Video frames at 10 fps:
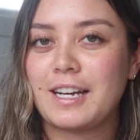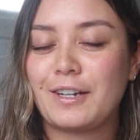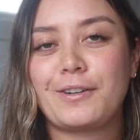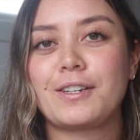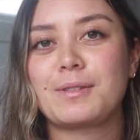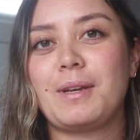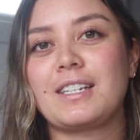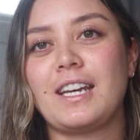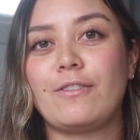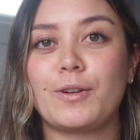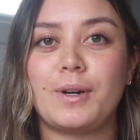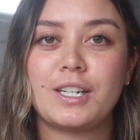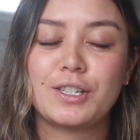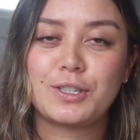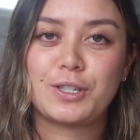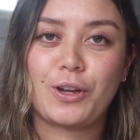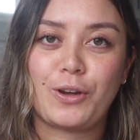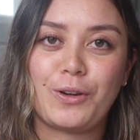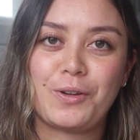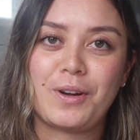I don't expect everyone
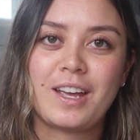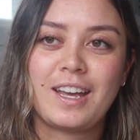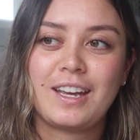to